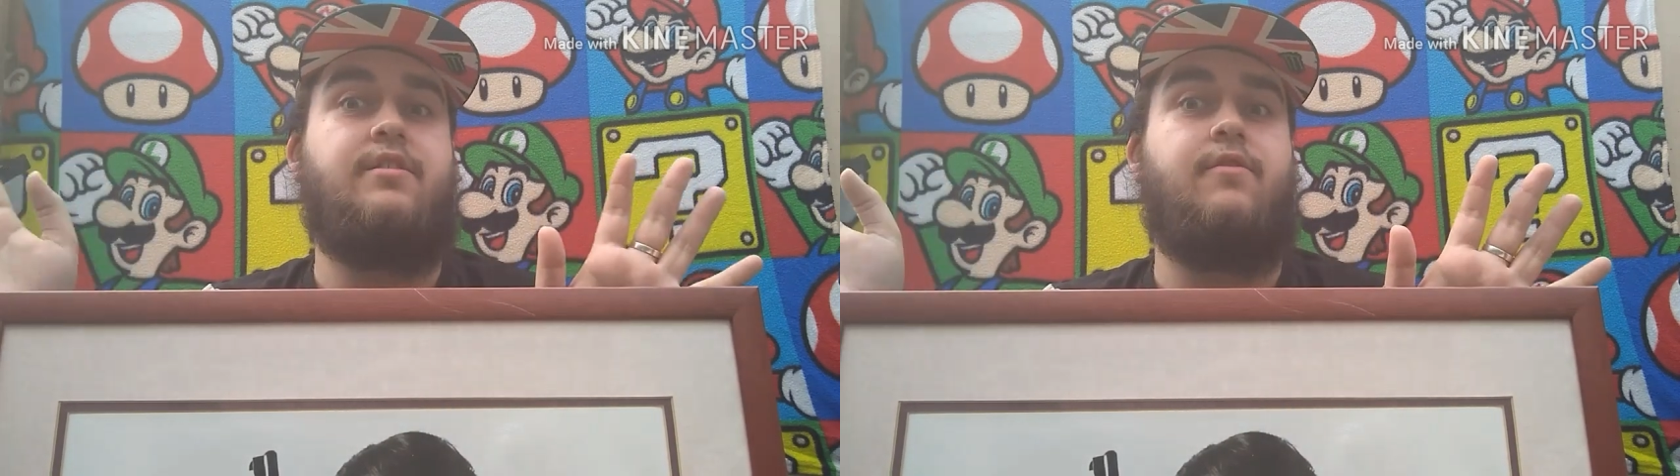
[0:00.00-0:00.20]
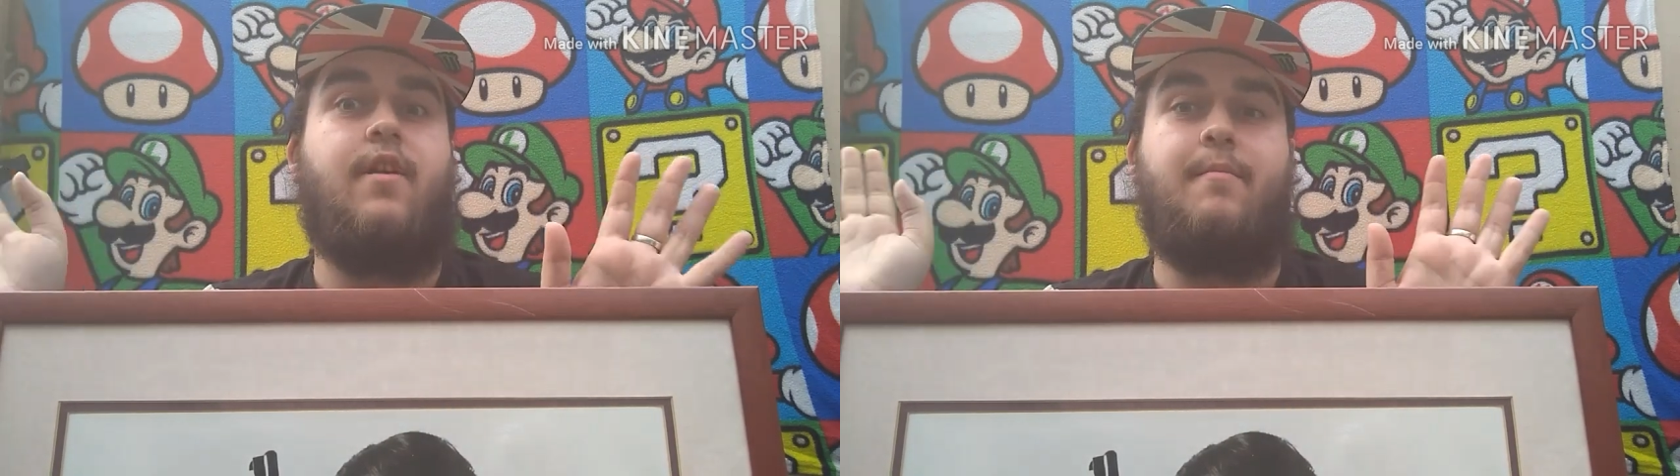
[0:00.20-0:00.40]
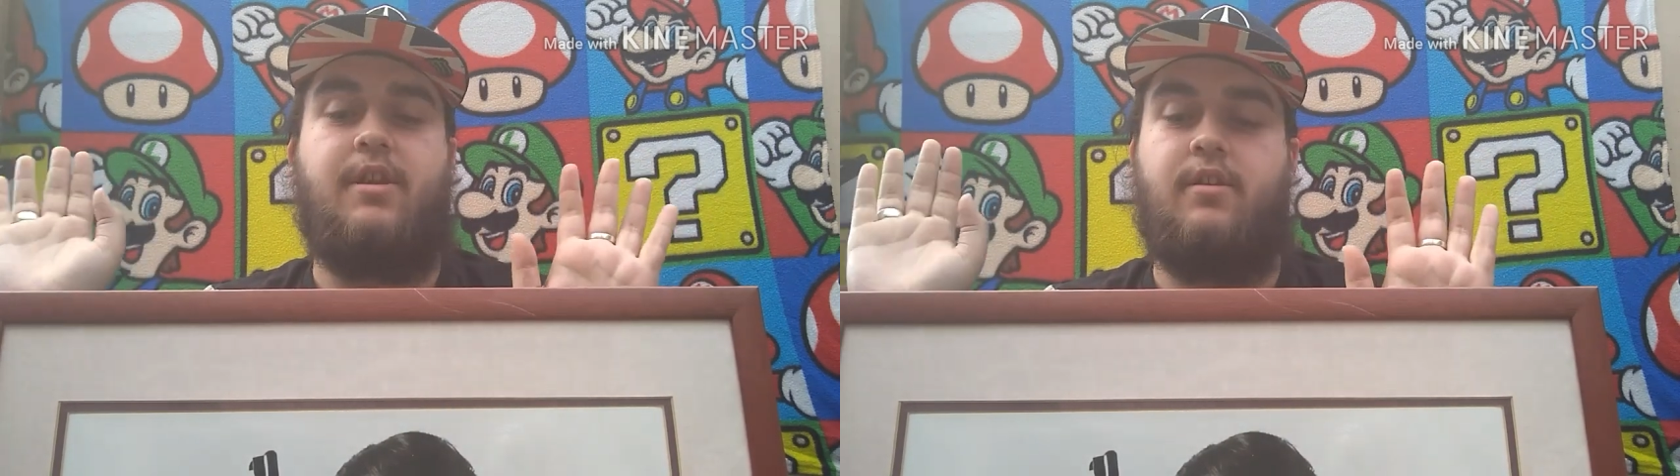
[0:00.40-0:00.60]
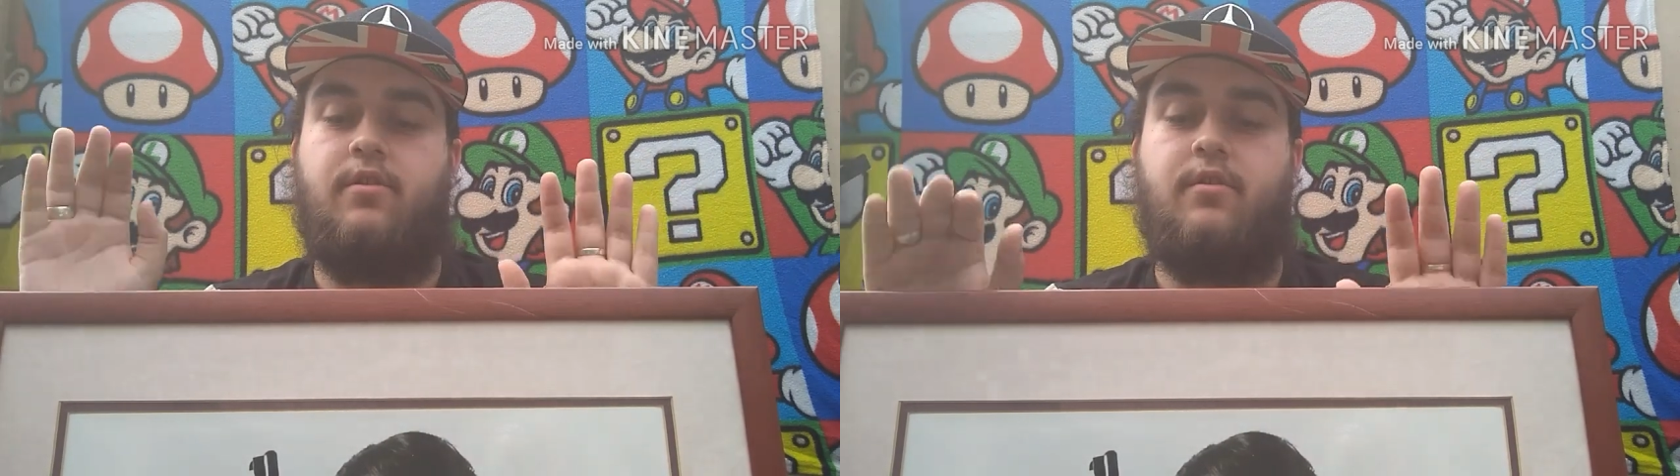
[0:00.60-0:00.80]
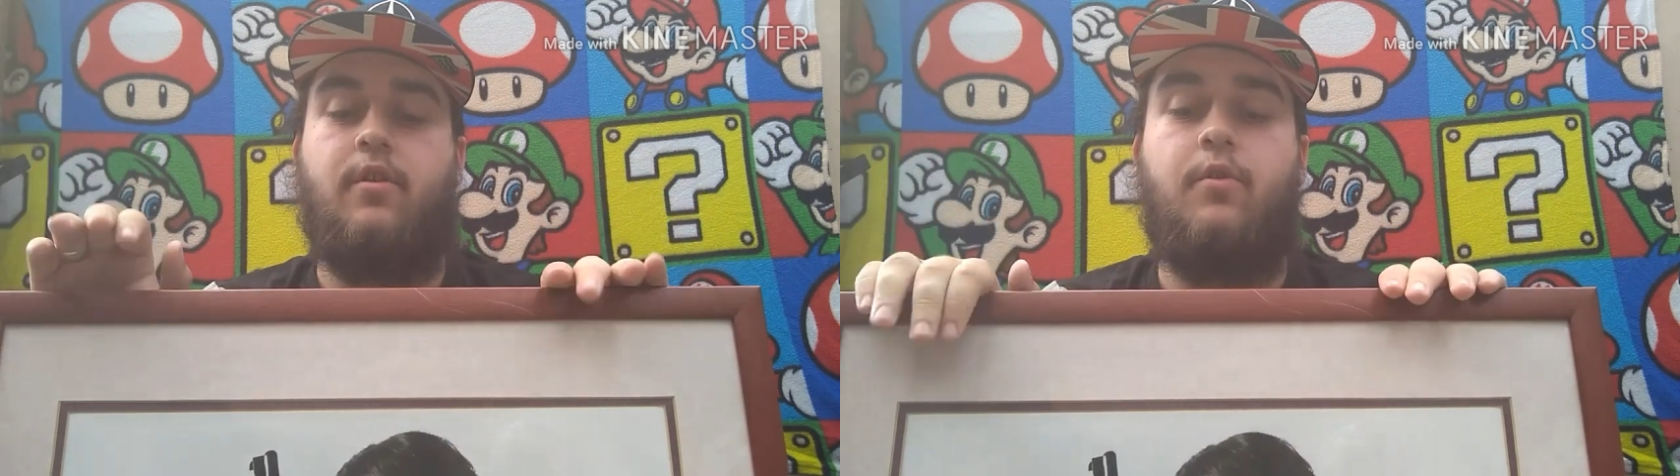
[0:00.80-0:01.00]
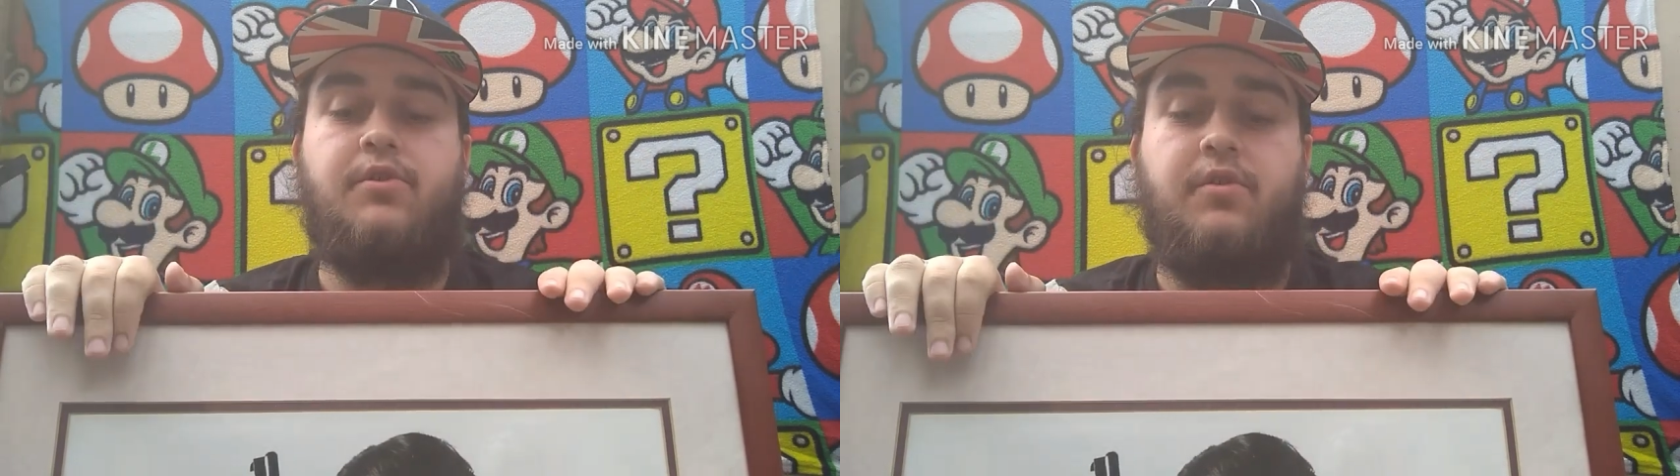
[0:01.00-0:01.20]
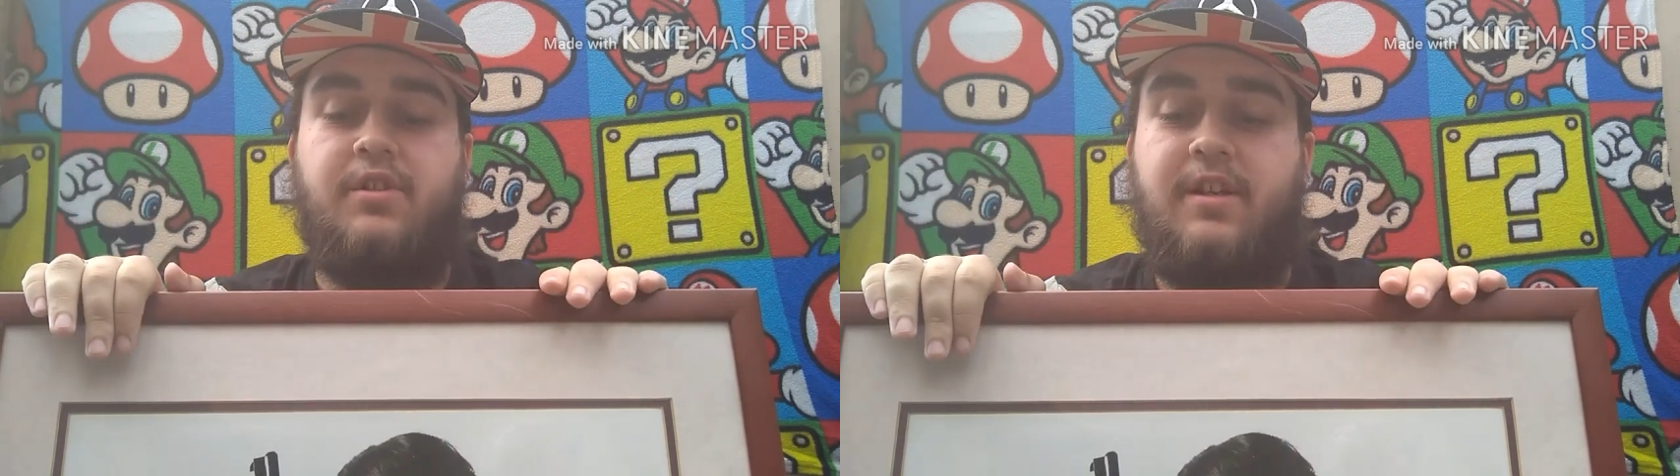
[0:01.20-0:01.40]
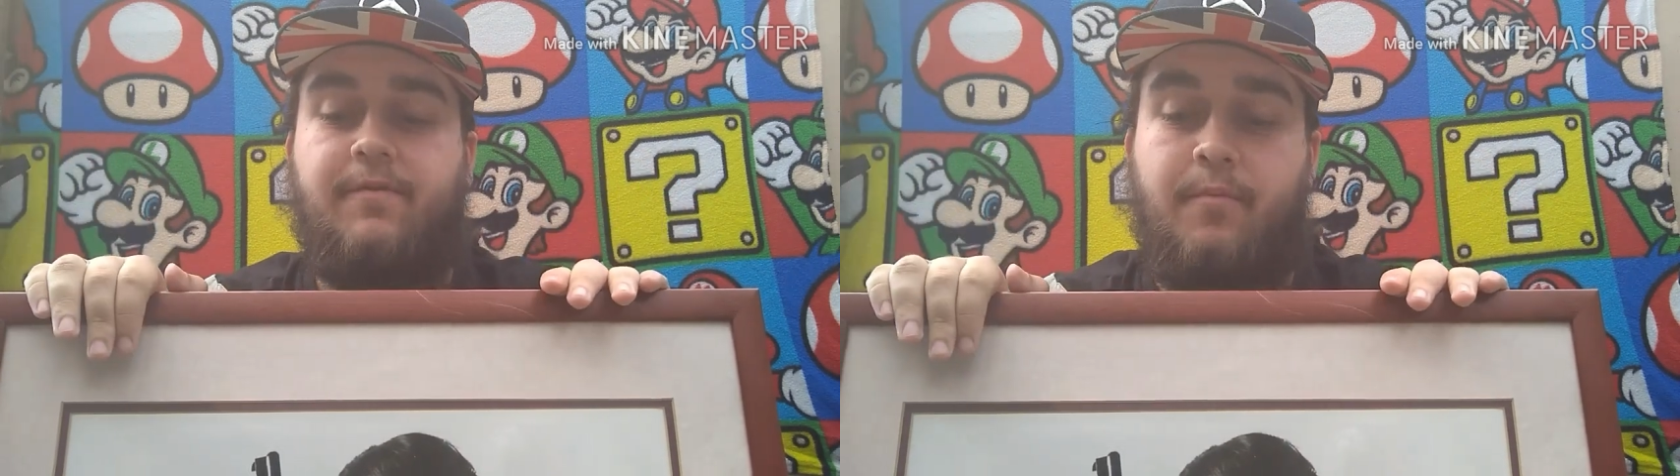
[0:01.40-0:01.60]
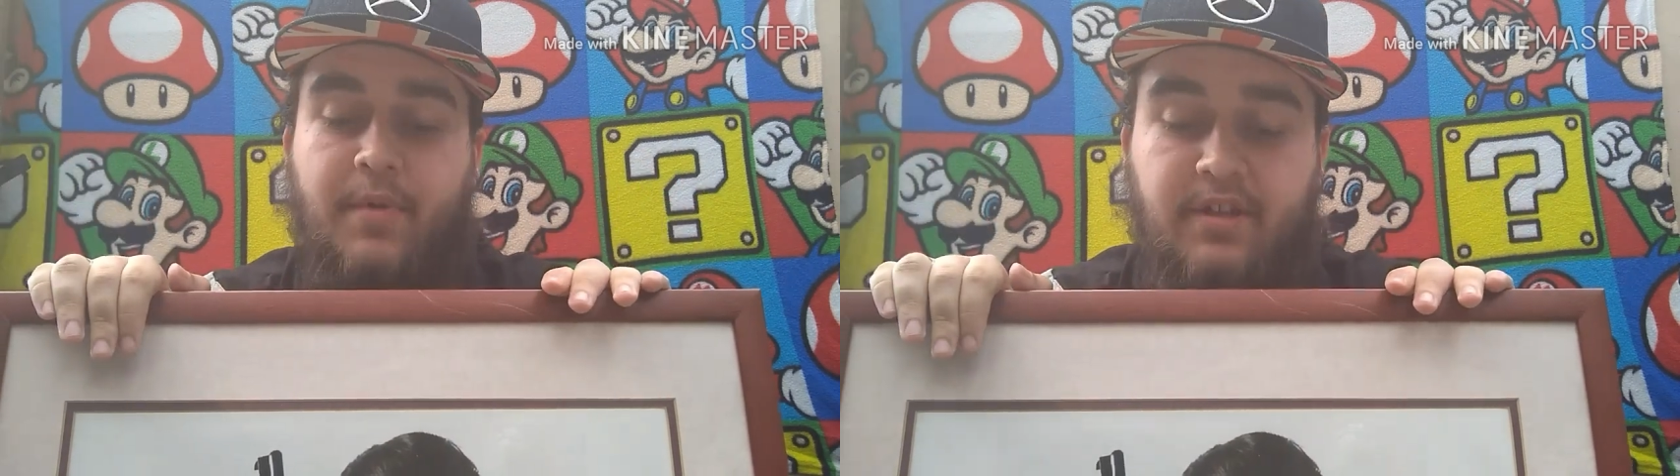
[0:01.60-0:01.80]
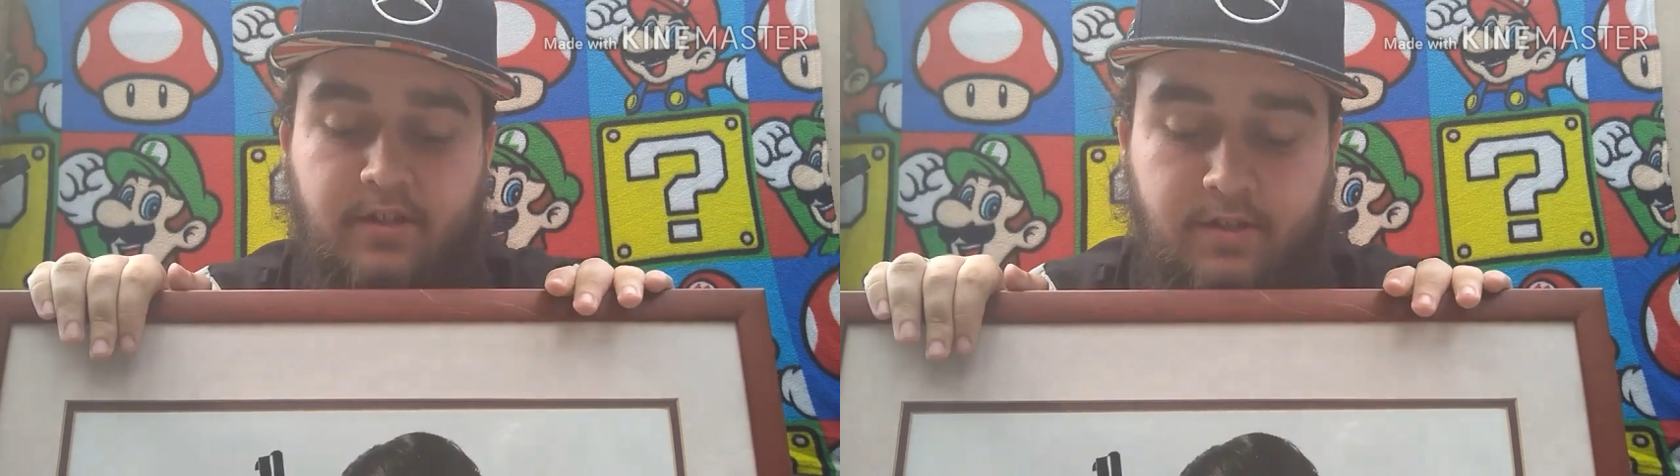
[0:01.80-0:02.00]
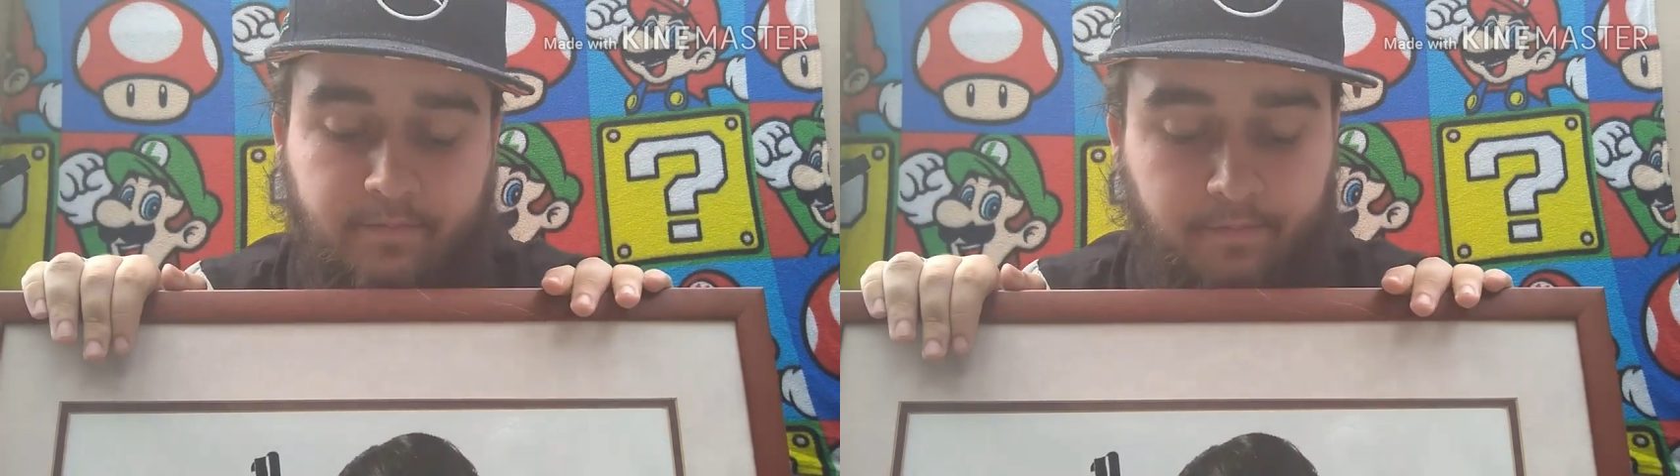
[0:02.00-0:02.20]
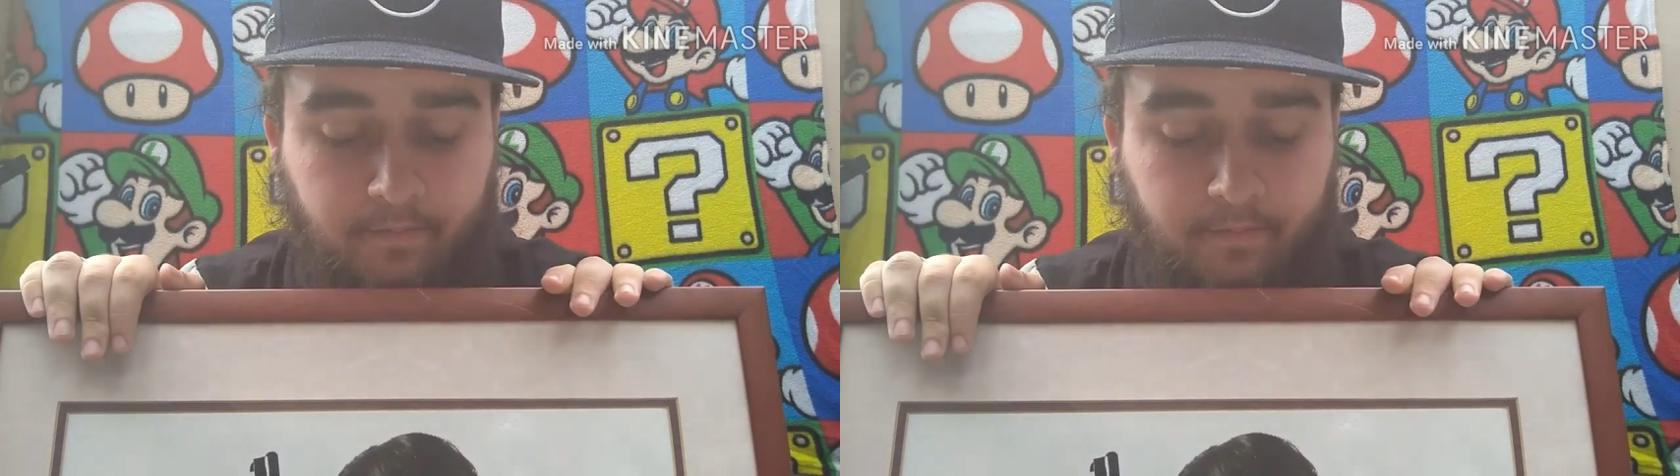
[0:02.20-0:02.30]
ceramic and all sorts of different bits.